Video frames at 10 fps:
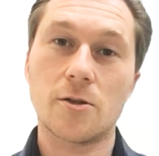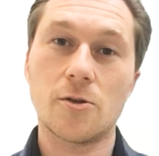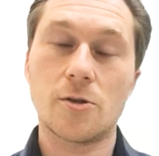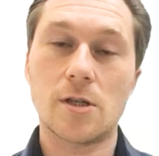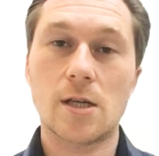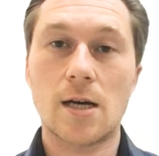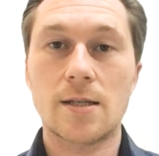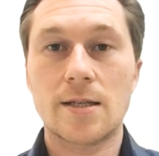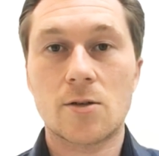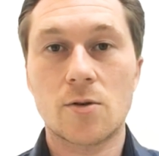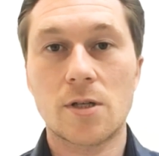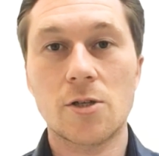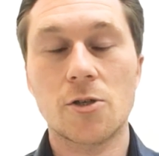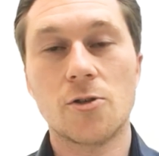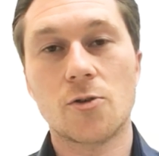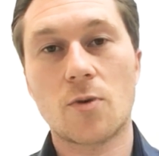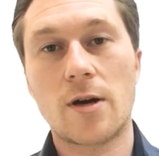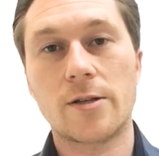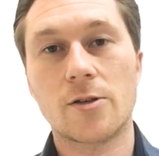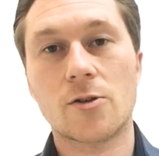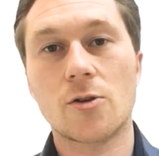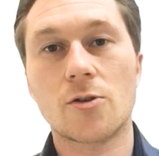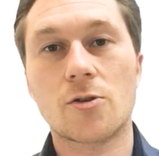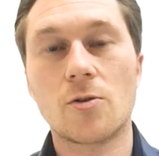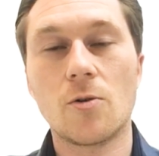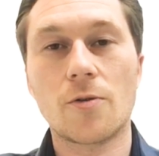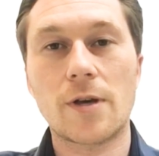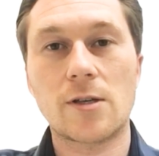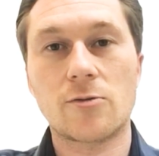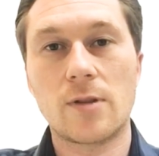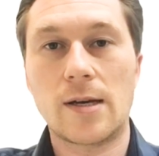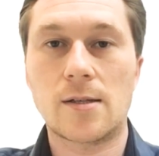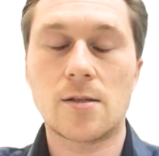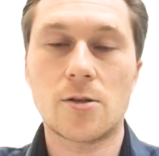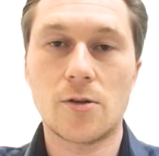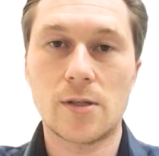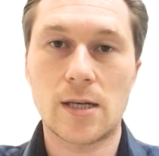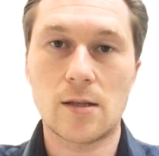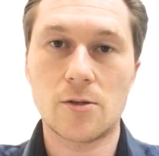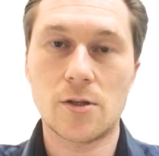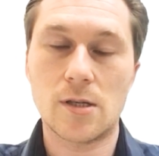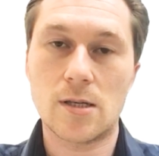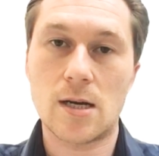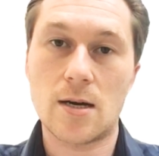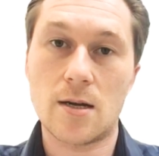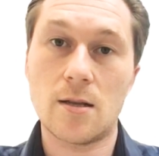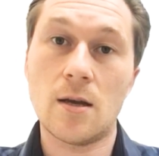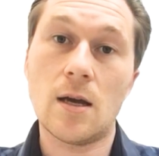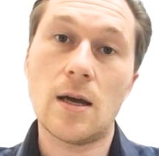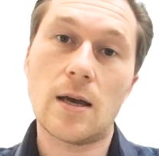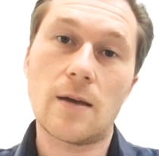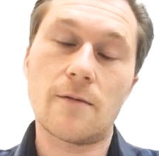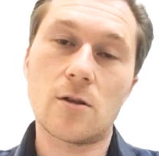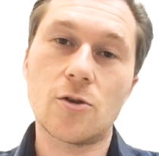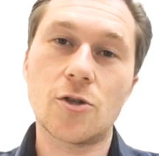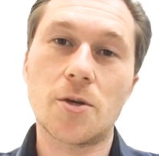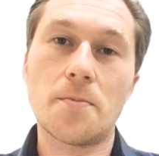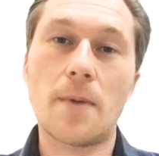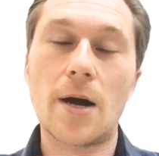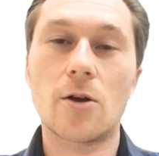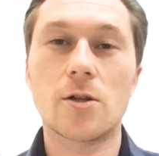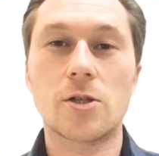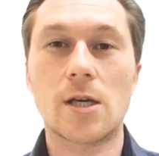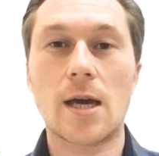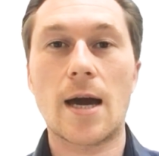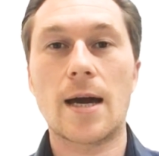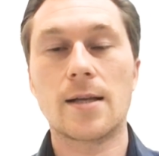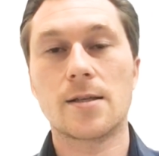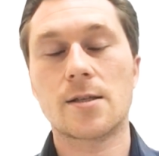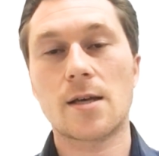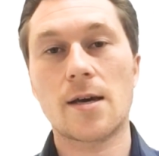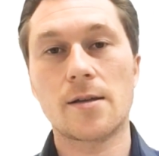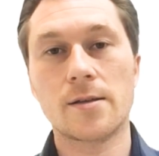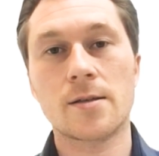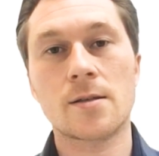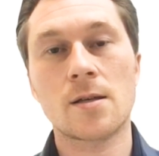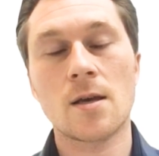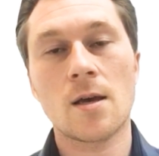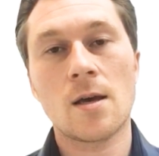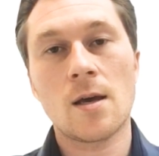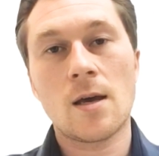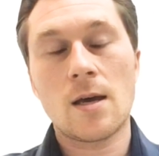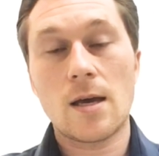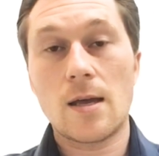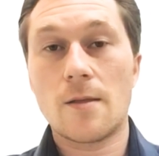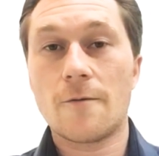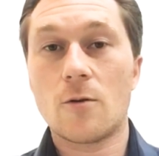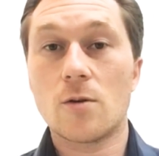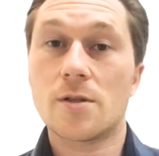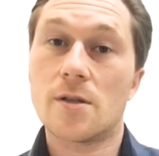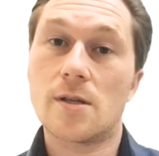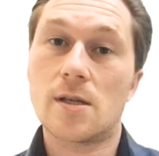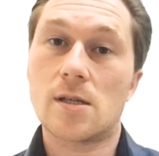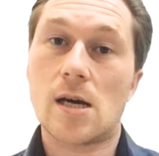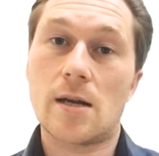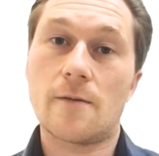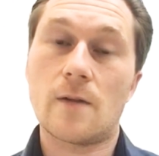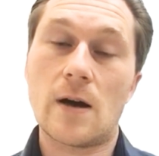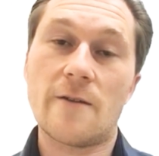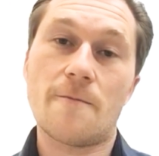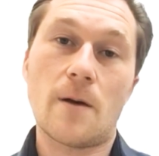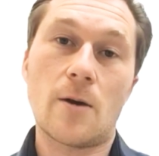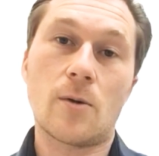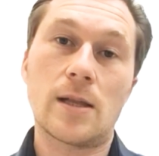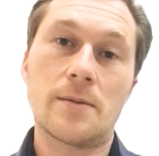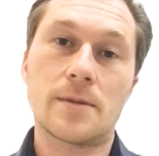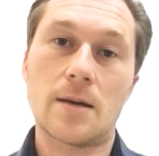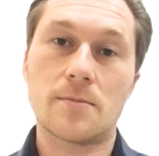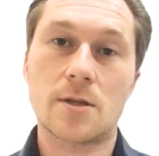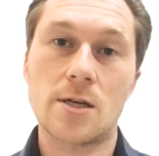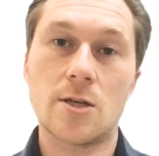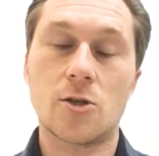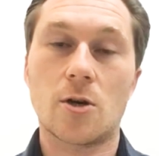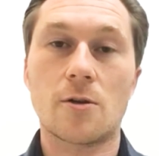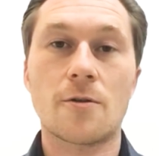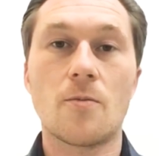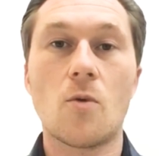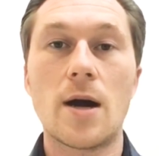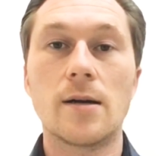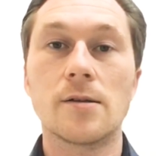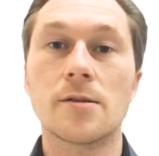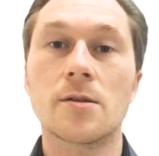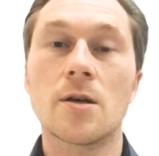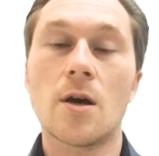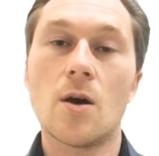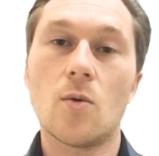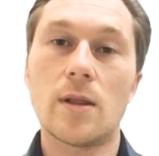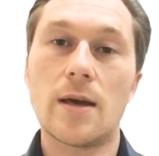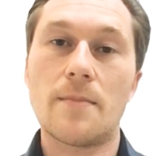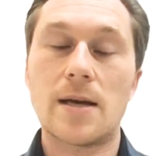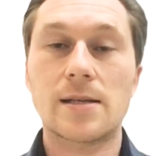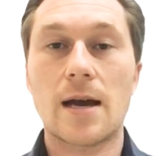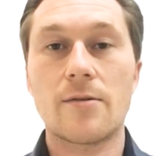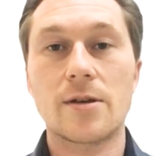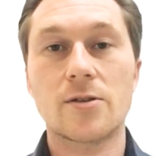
Design Disquisitions, where I discuss all things related to intelligent design, evolution, biology and science. In the foreword to The Design of Life by William Dembski and Jonathan Wells, William S. Harris